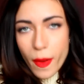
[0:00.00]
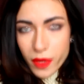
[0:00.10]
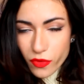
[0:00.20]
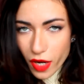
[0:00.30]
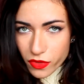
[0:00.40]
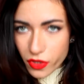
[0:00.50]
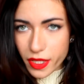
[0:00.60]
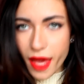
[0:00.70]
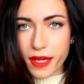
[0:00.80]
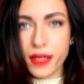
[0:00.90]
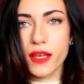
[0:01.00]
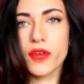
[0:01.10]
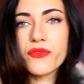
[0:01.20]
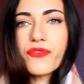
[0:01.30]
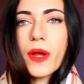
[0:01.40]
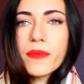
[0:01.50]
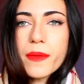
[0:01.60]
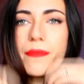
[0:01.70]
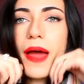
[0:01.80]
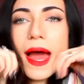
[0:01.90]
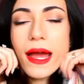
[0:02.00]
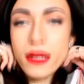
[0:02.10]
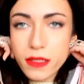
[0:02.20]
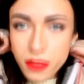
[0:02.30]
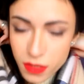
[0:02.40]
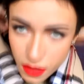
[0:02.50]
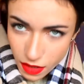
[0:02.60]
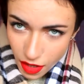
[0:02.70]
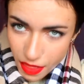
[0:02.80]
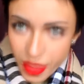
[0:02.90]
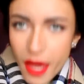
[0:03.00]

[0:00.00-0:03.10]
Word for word: wrap it around your neck from the back. And